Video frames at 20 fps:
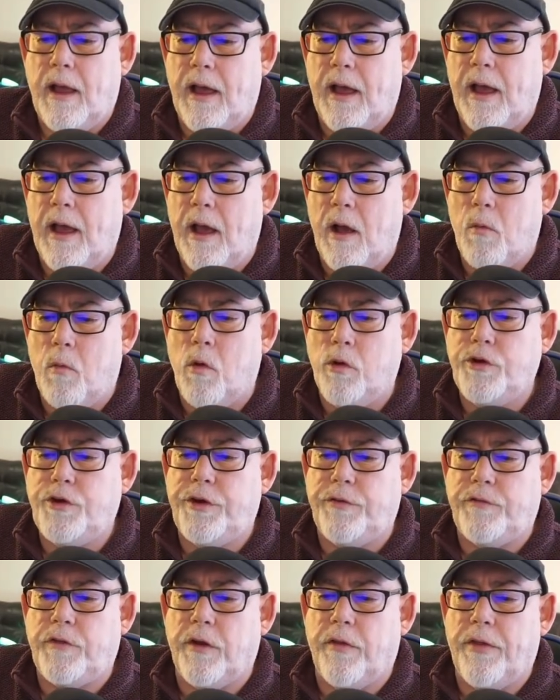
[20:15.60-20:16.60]
Uh, once
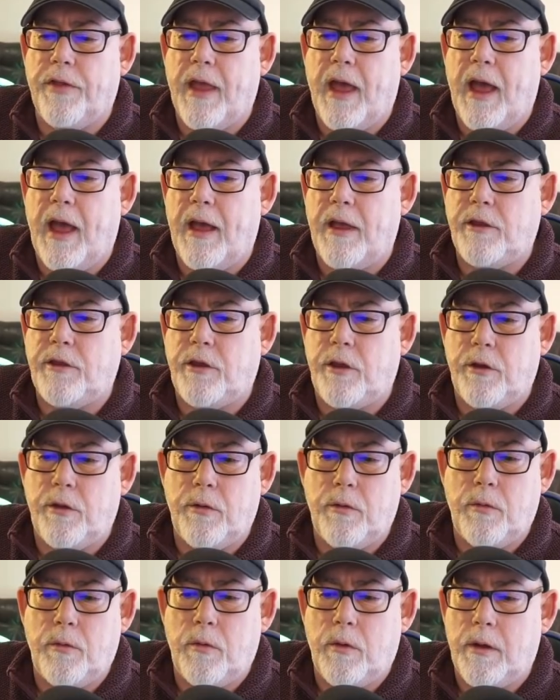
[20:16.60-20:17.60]
you've done that,
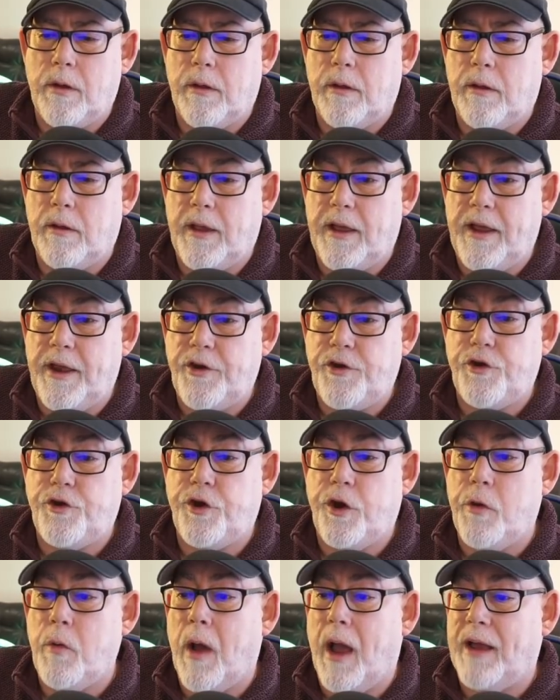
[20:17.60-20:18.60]
you
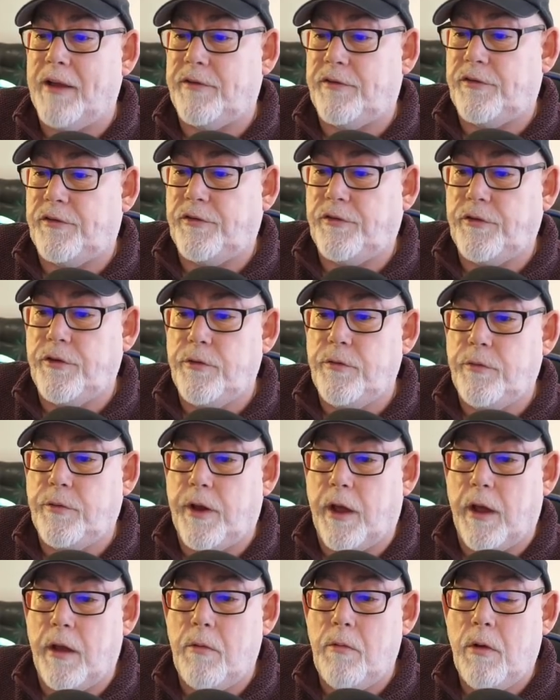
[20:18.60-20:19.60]
issue as
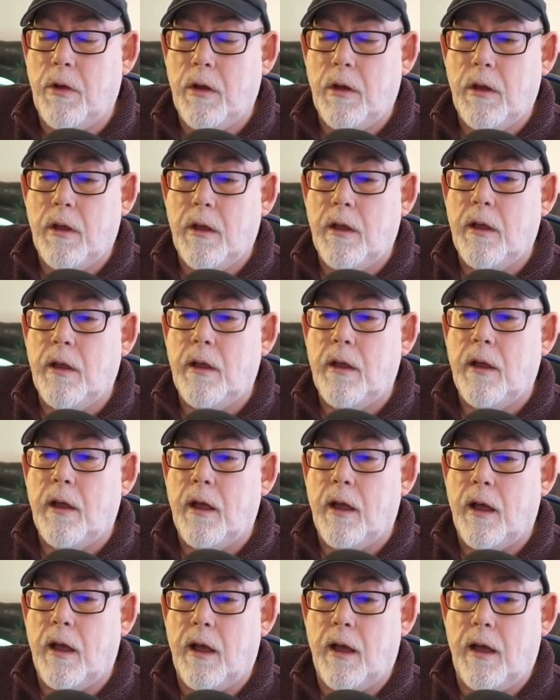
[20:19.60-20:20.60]
sudo
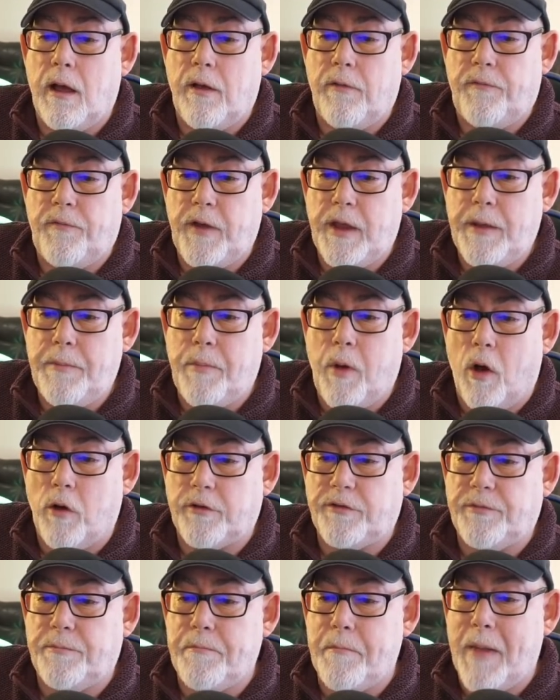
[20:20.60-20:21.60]
uh,
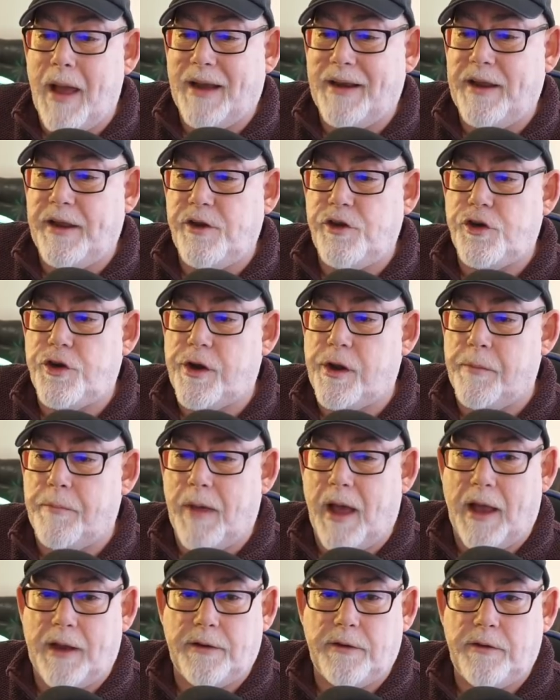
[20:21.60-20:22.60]
VBoxManage
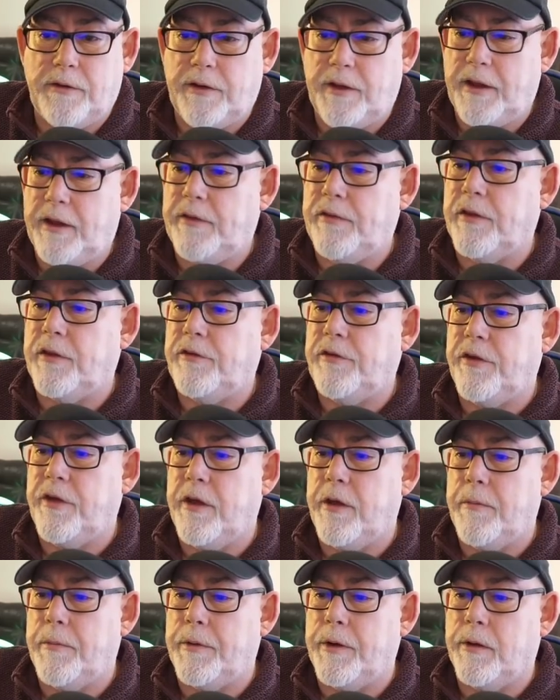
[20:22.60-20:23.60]
command in the
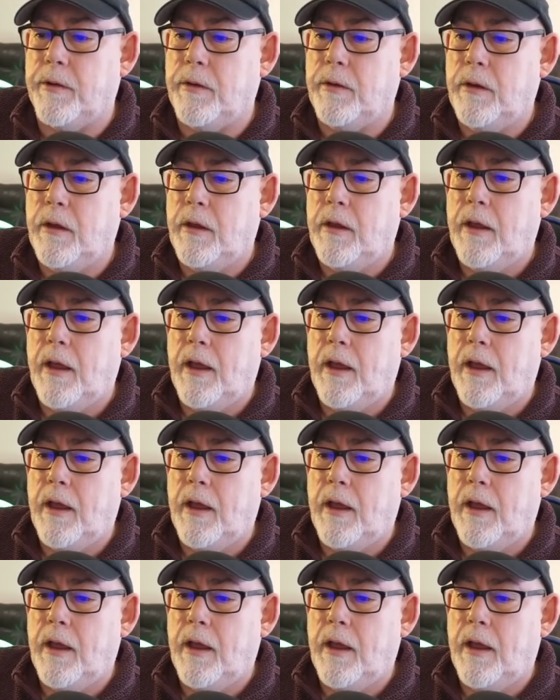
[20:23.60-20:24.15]
terminal